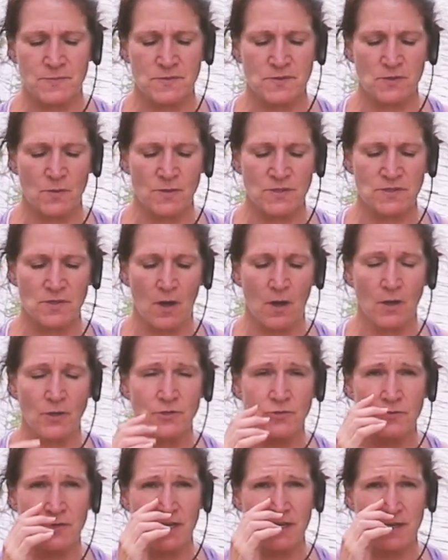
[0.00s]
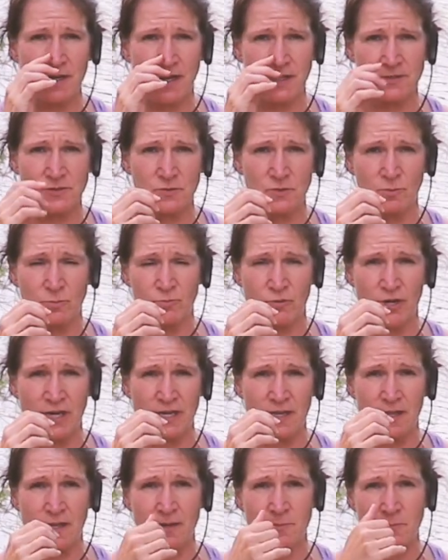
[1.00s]
So it's alternate nostril
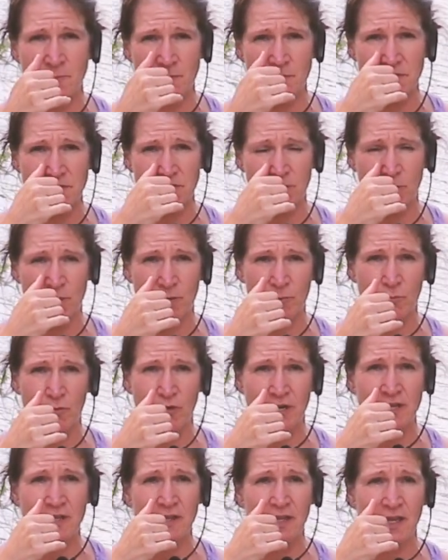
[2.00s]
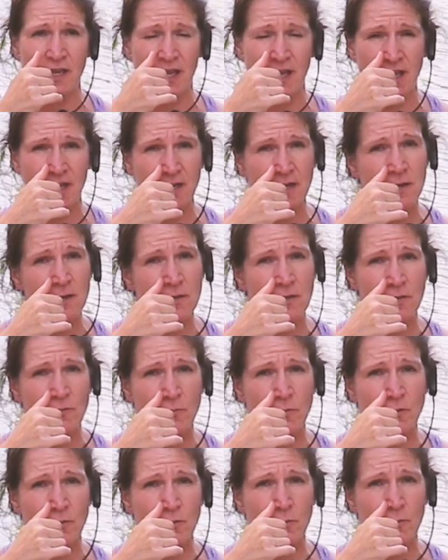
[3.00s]
breathing. So we're breathing in
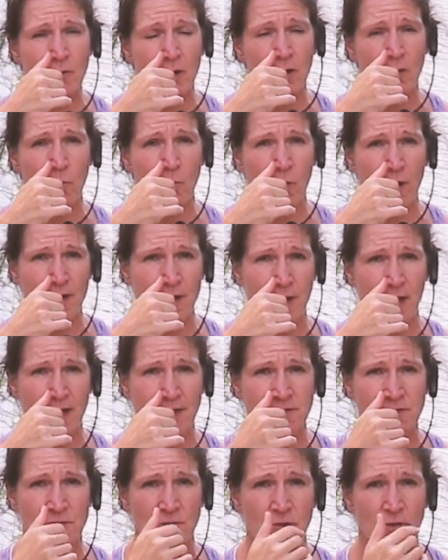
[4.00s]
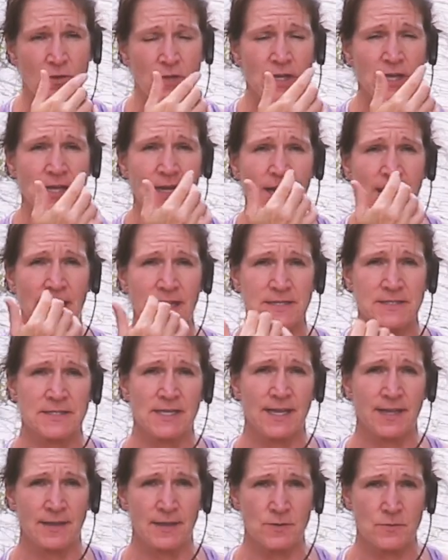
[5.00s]
through one nostril and
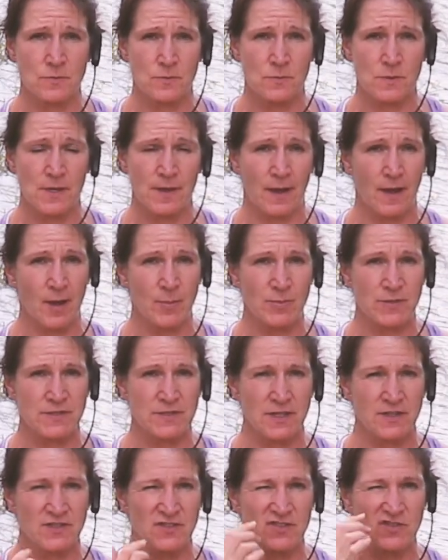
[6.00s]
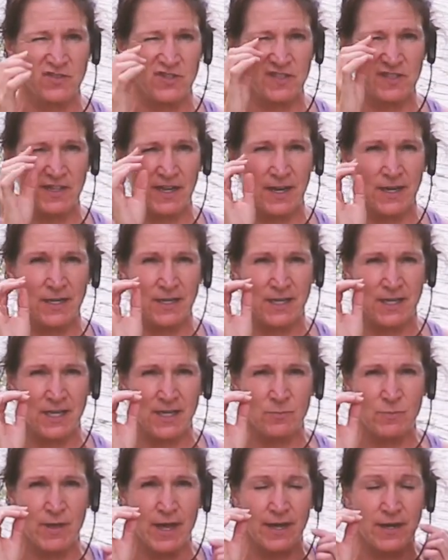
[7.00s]
exhaling through the opposite. So just kind of
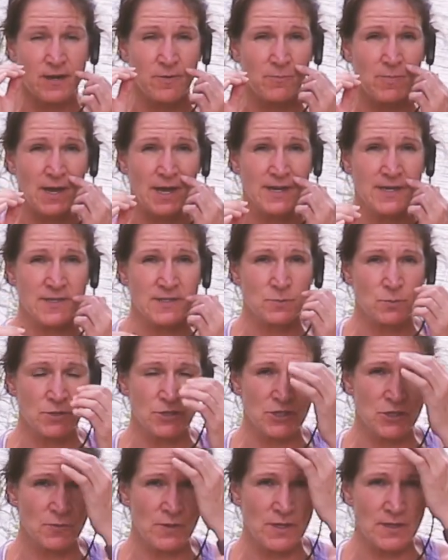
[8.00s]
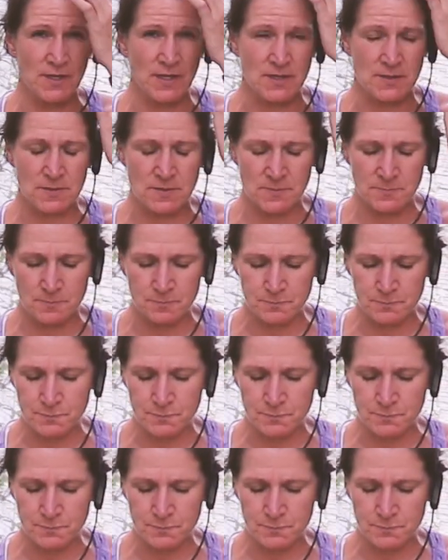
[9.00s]
keep that in mind as we're doing this.